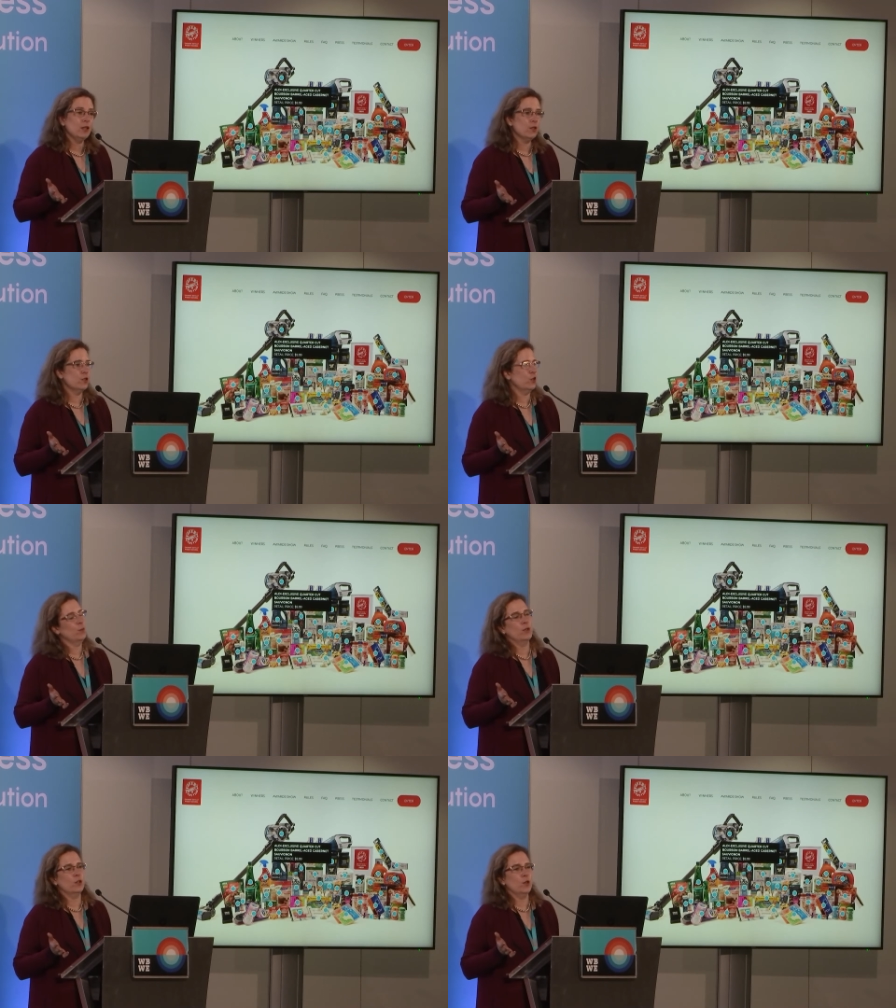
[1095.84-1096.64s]

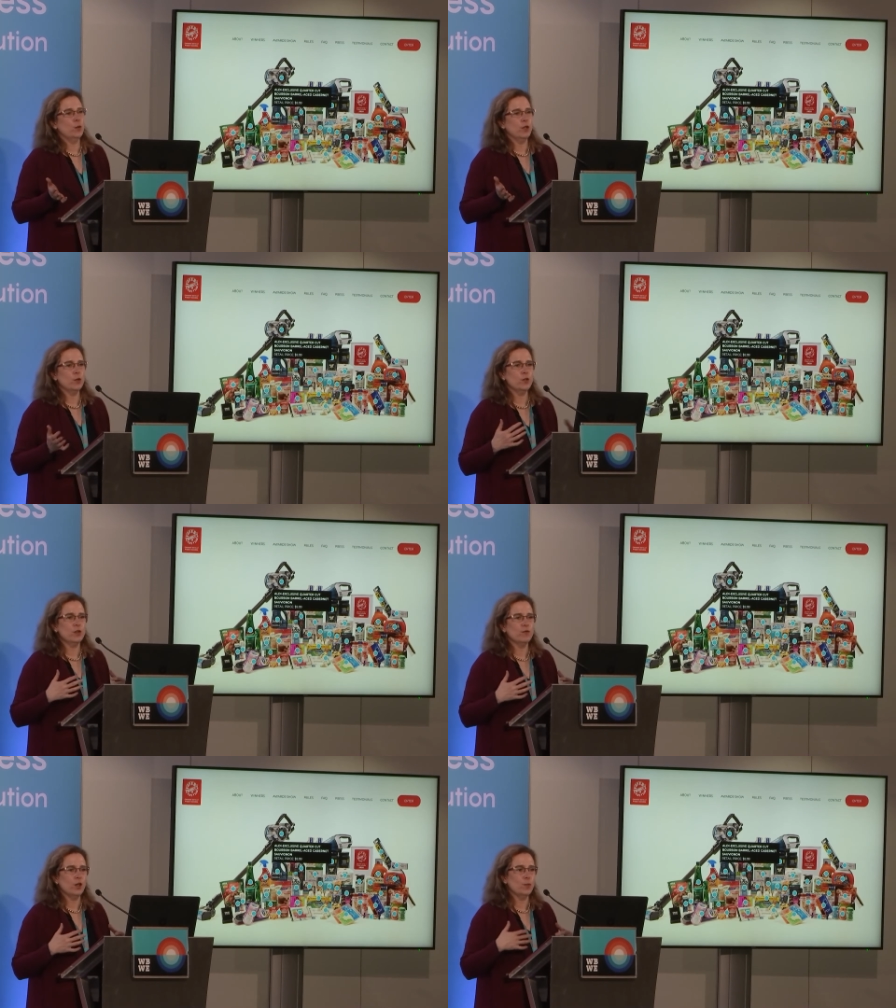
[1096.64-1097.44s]
consumers who are used
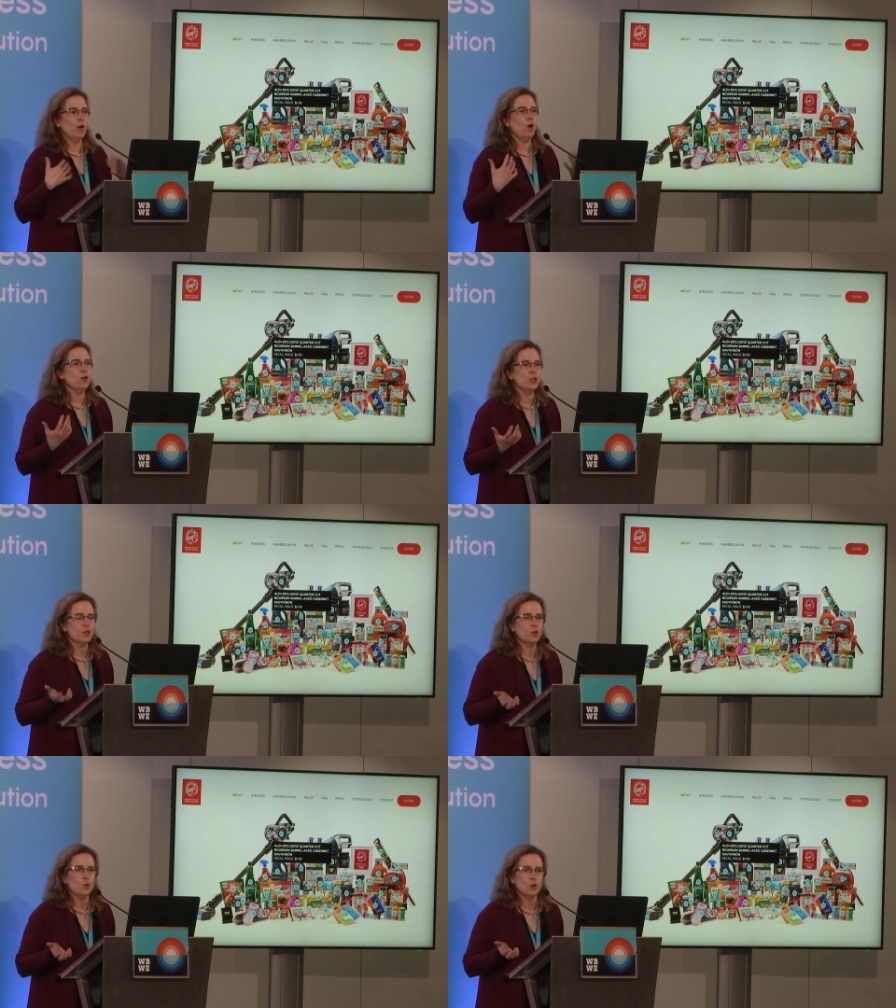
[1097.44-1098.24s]
to very posh
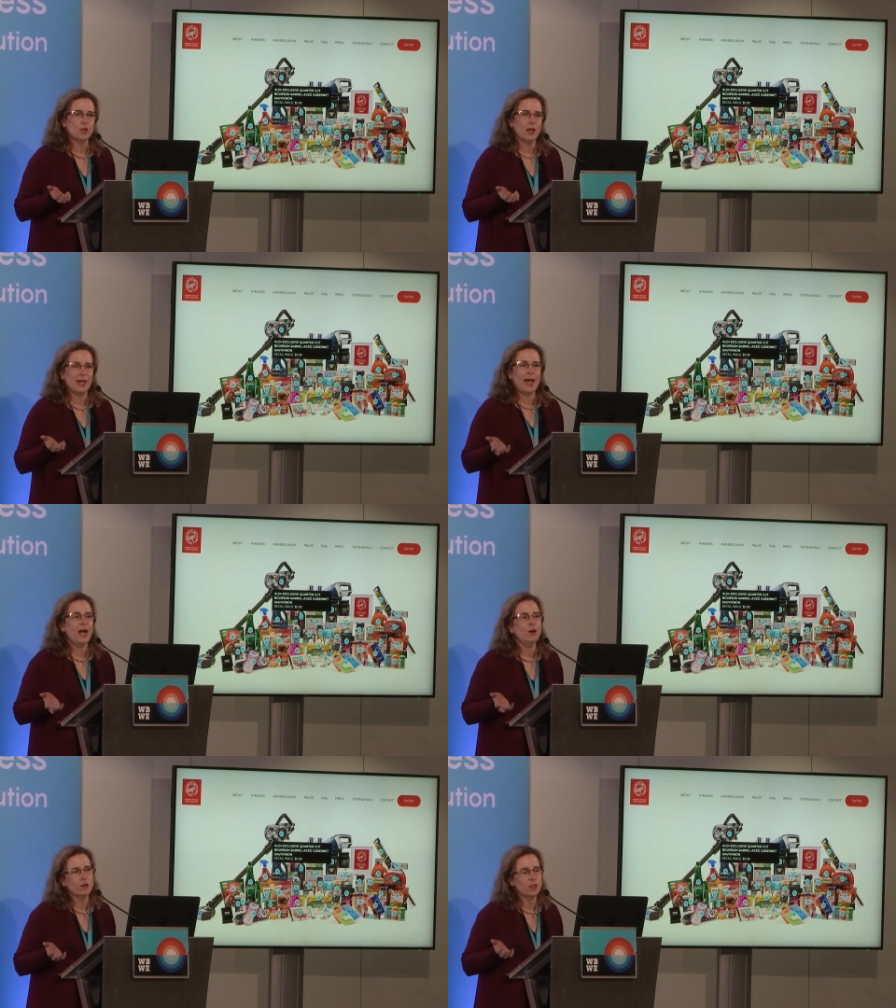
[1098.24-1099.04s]
stores like
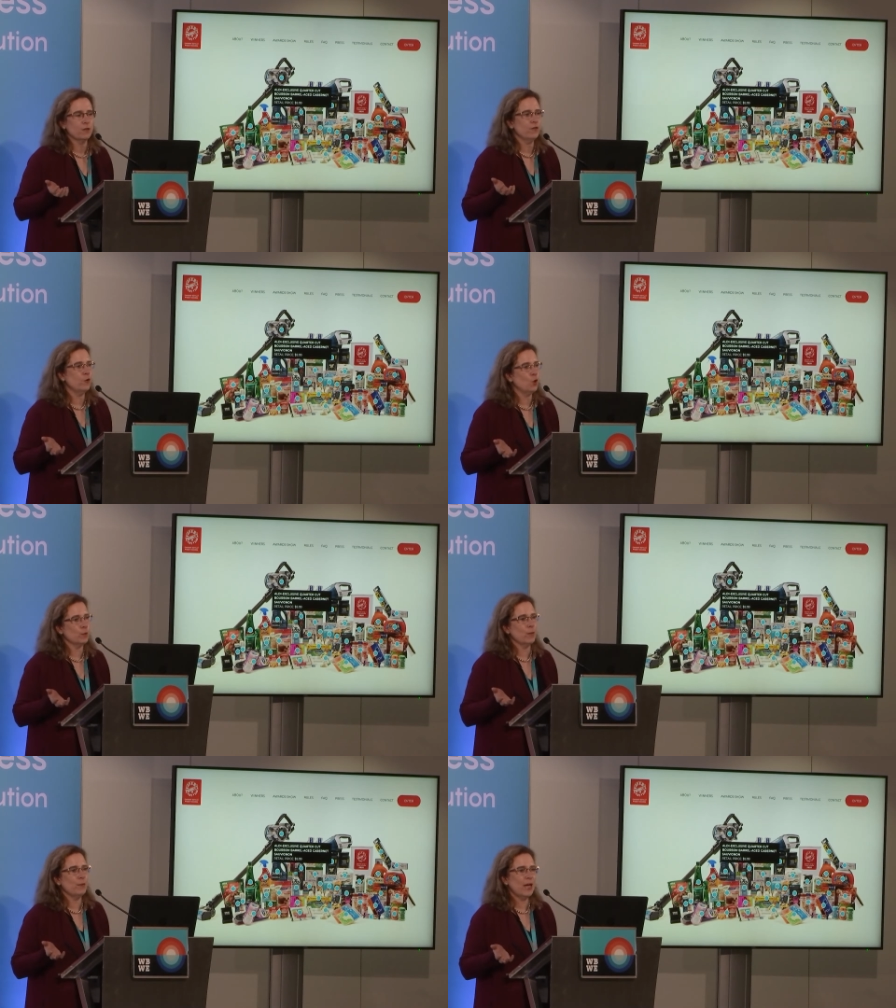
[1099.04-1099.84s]
Harrods and
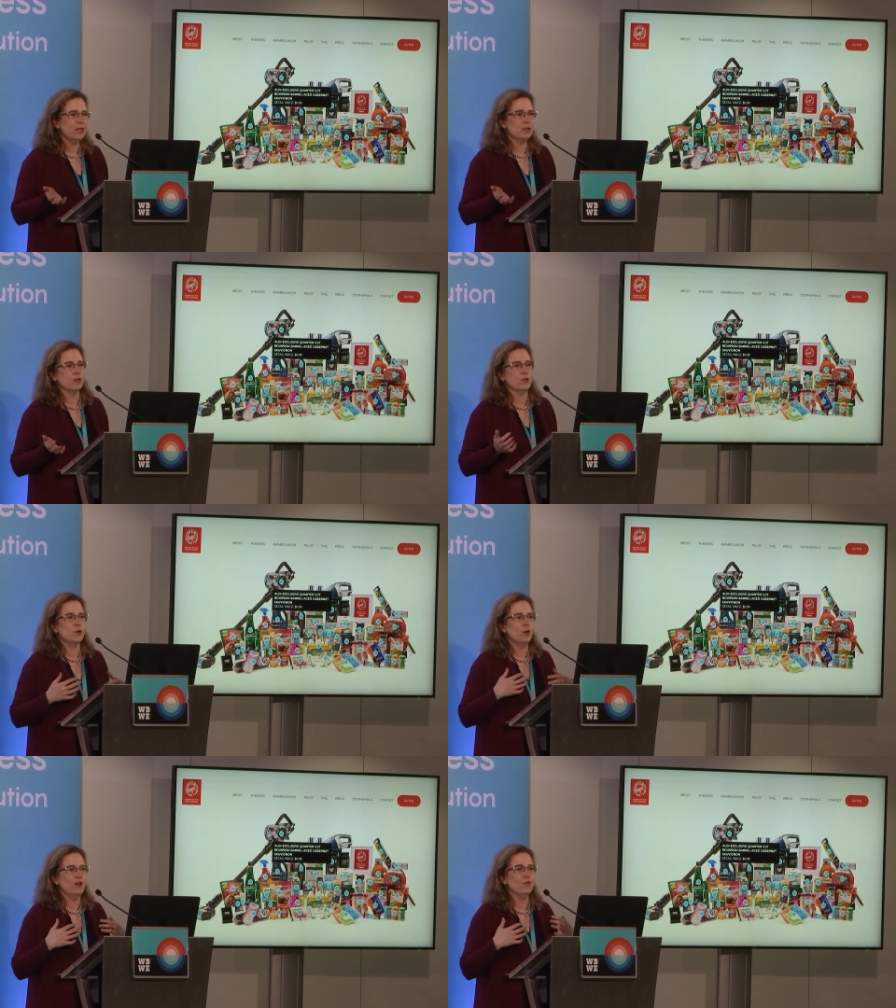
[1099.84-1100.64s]
Fortnum Masons,
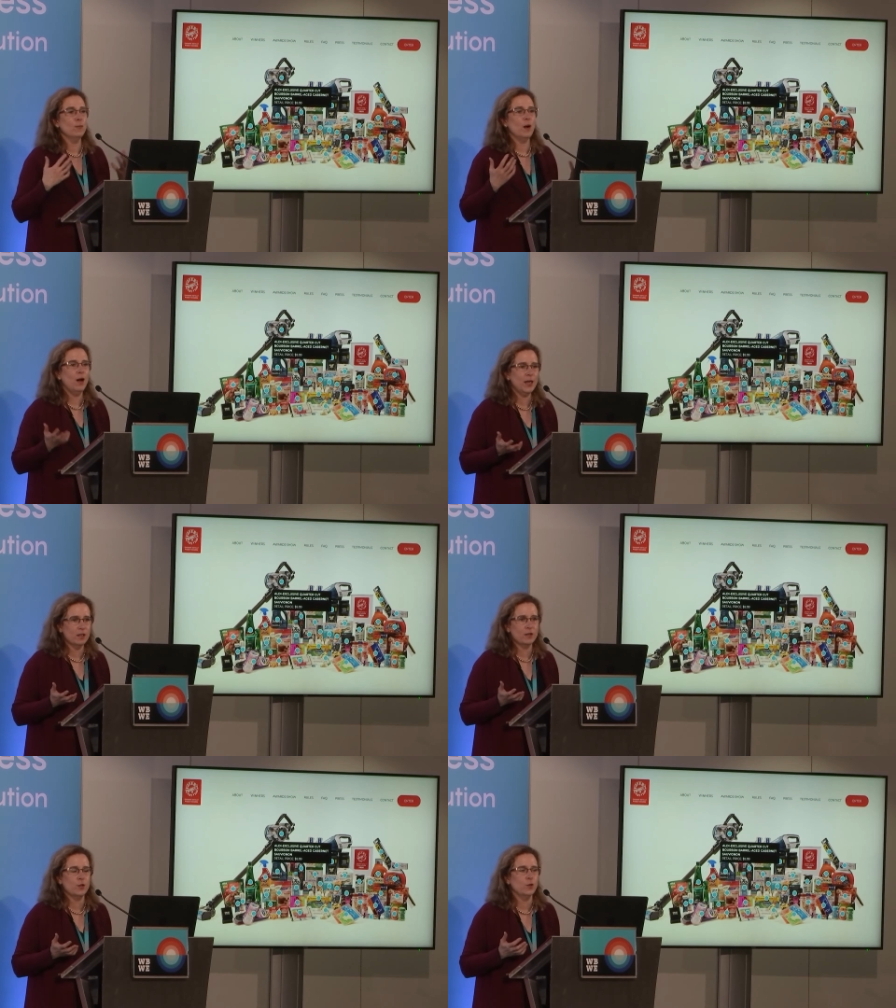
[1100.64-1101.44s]
who have
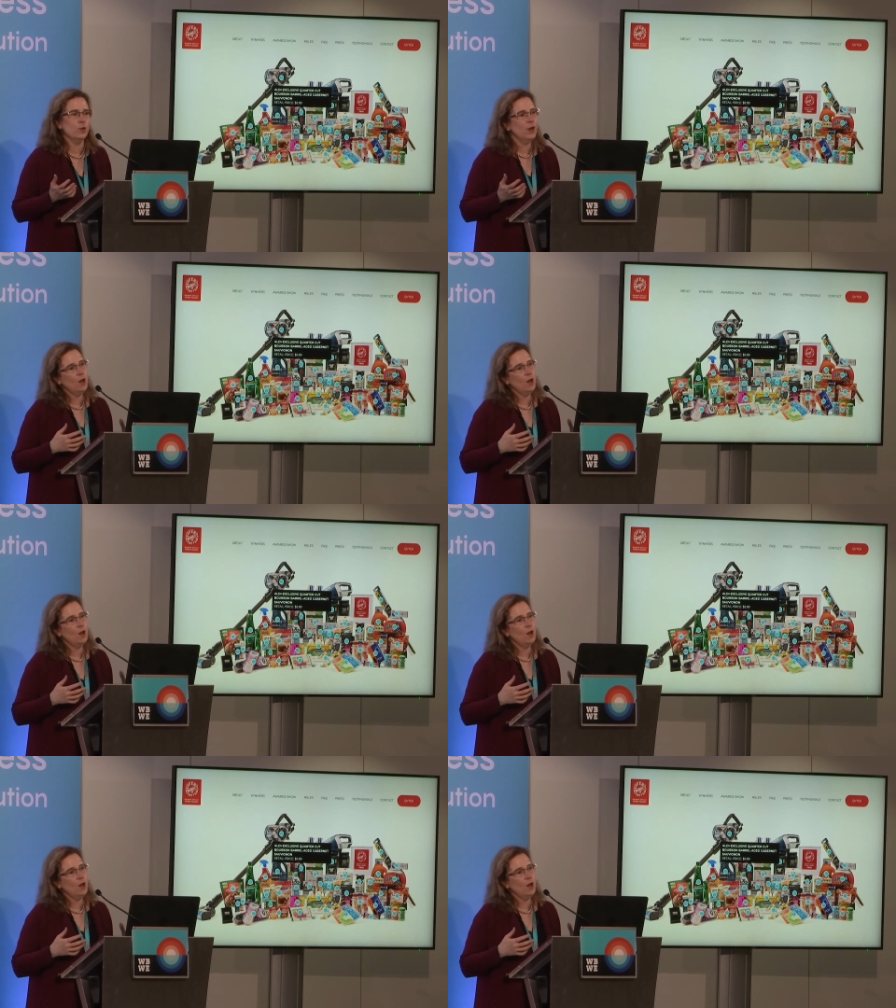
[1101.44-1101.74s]
buyers who,